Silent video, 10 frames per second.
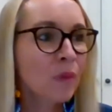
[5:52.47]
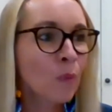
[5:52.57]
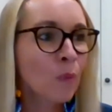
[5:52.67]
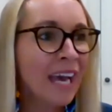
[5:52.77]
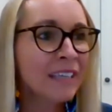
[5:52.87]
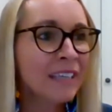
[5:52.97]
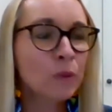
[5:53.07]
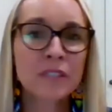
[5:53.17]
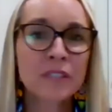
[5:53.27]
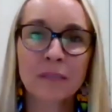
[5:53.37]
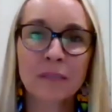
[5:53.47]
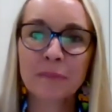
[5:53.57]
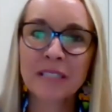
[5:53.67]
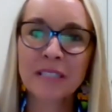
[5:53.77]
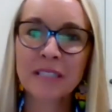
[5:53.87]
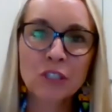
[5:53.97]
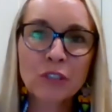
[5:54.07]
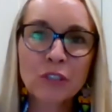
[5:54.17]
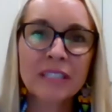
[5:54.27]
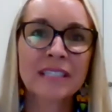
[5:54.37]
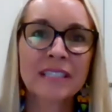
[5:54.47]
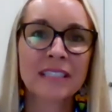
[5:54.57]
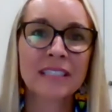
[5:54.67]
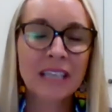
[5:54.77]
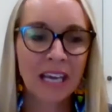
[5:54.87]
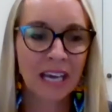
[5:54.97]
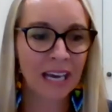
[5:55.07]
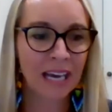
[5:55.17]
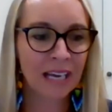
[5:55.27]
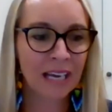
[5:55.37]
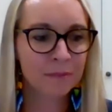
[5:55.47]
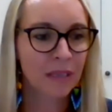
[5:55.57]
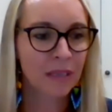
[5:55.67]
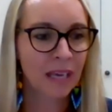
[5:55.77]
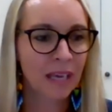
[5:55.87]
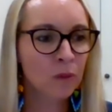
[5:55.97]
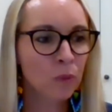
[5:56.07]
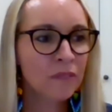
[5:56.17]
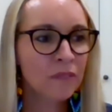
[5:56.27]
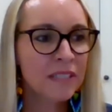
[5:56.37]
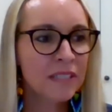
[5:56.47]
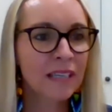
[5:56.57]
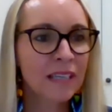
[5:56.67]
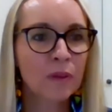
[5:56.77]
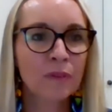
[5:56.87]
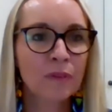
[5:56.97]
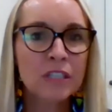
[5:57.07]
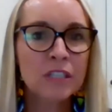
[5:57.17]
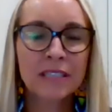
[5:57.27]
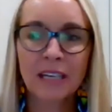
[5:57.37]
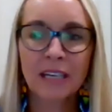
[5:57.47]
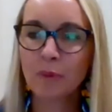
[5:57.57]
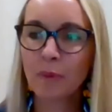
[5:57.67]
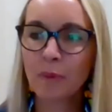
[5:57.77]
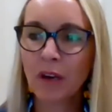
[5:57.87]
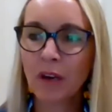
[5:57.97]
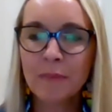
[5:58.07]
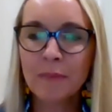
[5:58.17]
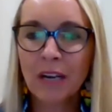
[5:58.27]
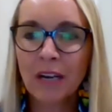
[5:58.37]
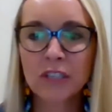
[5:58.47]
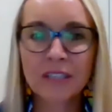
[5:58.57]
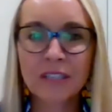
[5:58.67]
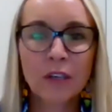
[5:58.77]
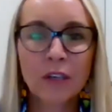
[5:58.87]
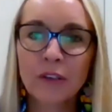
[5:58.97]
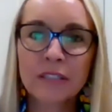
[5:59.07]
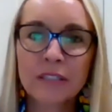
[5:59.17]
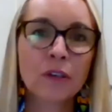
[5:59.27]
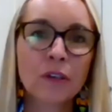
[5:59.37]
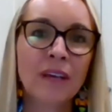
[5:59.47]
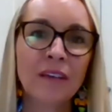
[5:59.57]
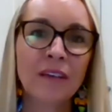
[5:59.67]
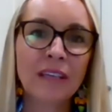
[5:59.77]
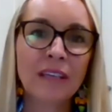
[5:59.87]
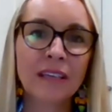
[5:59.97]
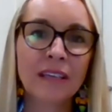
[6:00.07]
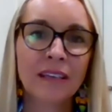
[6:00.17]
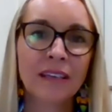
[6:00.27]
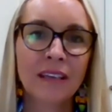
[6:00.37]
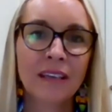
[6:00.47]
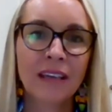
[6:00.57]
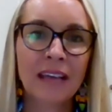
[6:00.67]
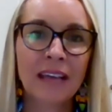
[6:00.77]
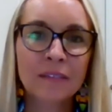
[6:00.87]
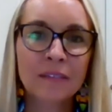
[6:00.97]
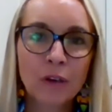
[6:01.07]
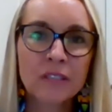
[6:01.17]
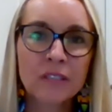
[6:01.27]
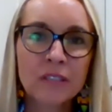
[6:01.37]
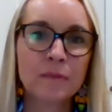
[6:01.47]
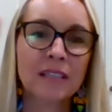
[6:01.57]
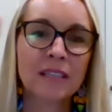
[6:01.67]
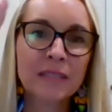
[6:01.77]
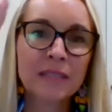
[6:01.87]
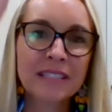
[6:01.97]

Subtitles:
we add in all those commitments, insurances, and all of a sudden we reach a stage where we go, oh my gosh, this load is so heavy. And the road seems a little bit